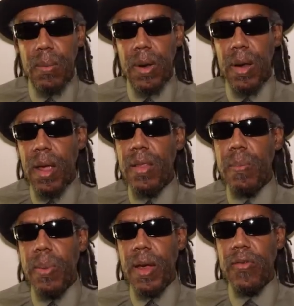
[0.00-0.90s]
But another
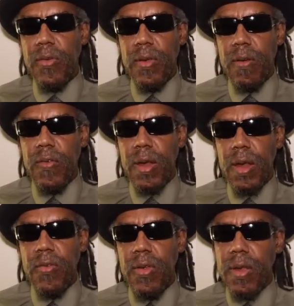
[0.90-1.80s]
basis of it
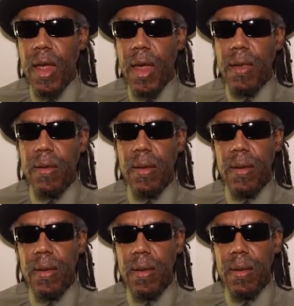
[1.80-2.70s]
is that
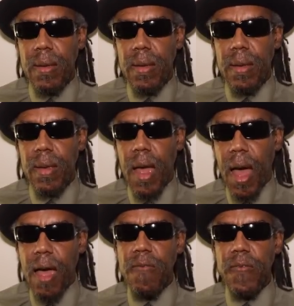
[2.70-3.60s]

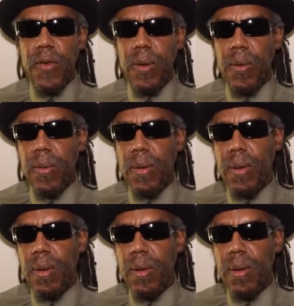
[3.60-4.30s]
I feel